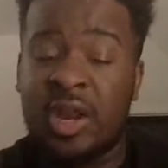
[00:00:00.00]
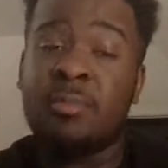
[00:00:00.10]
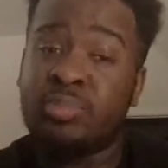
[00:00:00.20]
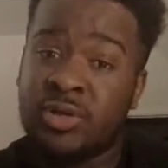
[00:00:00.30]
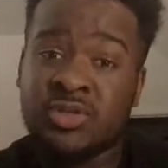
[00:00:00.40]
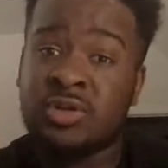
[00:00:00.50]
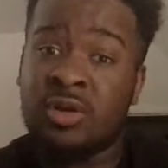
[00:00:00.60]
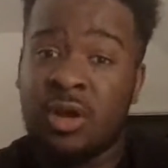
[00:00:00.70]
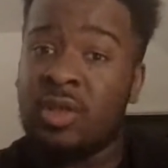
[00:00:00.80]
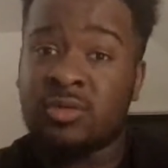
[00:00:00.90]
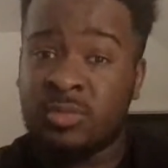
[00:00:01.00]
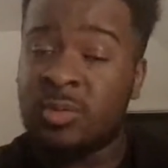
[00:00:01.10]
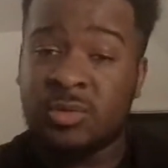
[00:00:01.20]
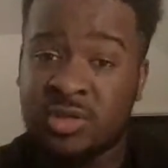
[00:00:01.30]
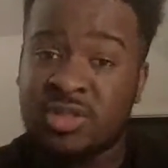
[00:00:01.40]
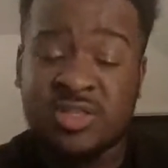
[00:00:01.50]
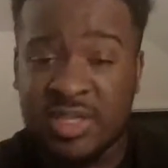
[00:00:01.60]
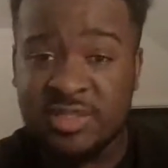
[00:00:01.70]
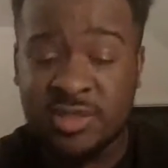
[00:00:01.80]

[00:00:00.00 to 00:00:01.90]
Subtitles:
and I'm pretty sure other people can attest